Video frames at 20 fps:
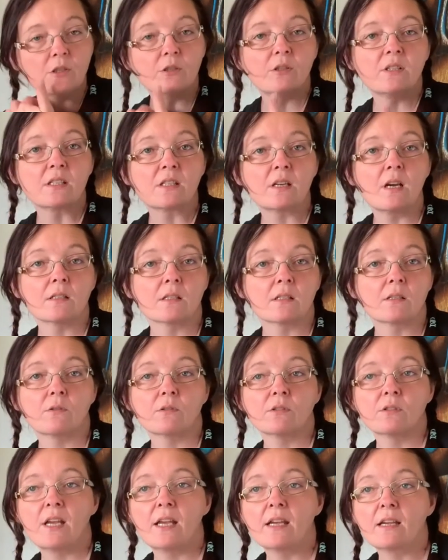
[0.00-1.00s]
discuss or
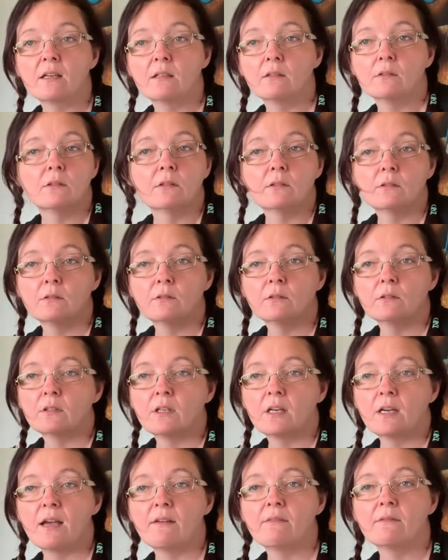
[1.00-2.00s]
take or
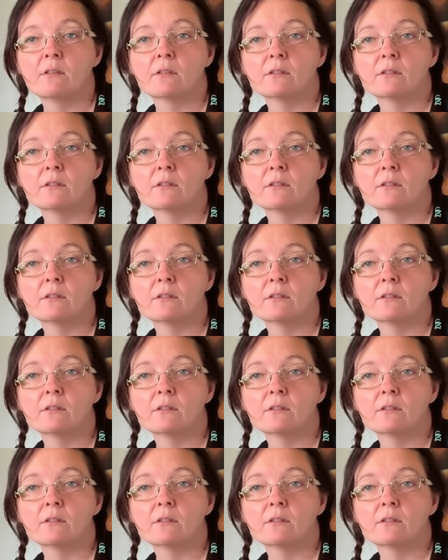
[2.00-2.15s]
have